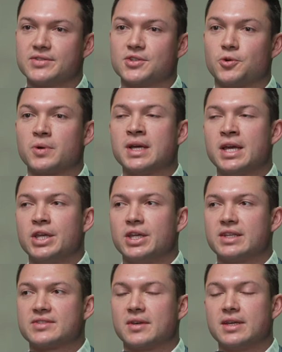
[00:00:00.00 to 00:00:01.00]
So
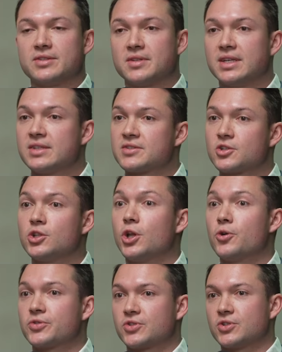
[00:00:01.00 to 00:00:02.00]
it is
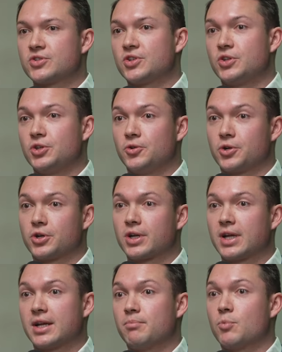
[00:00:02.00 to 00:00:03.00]
closer to your
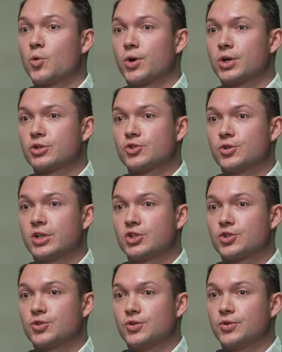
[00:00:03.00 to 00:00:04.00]
kind of more
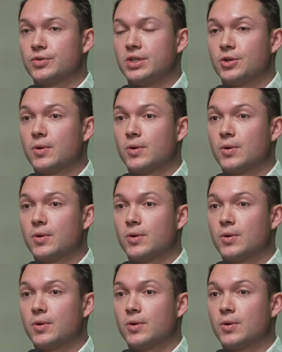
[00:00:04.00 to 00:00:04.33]
traditional,